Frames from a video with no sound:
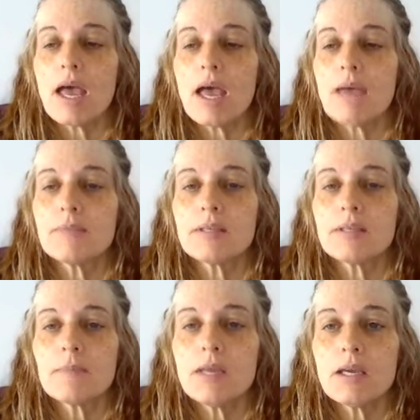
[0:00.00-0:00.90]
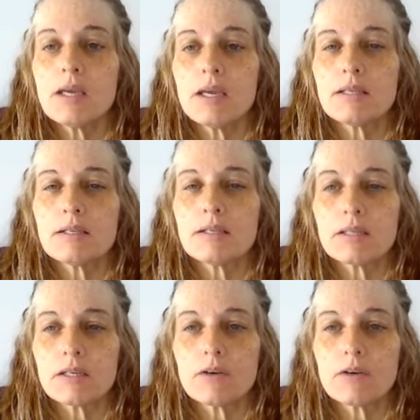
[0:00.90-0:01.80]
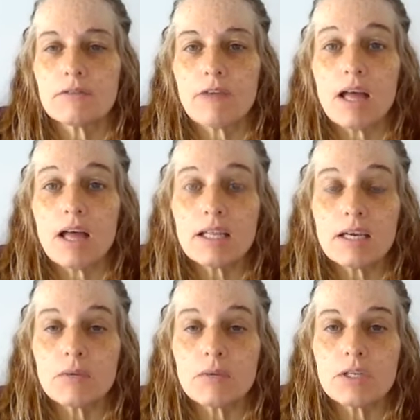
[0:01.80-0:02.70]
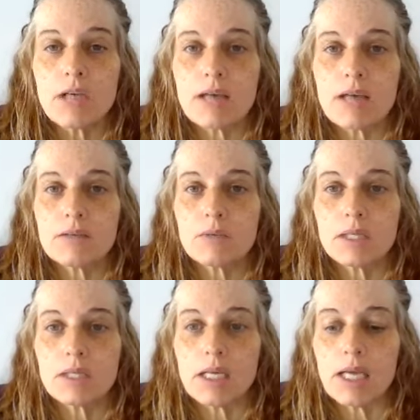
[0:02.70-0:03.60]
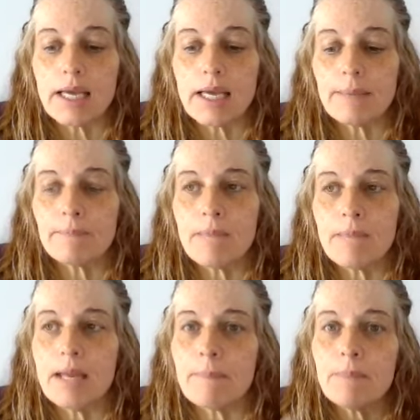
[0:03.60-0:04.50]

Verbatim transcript: um, something in Silicon Valley which has really um, made a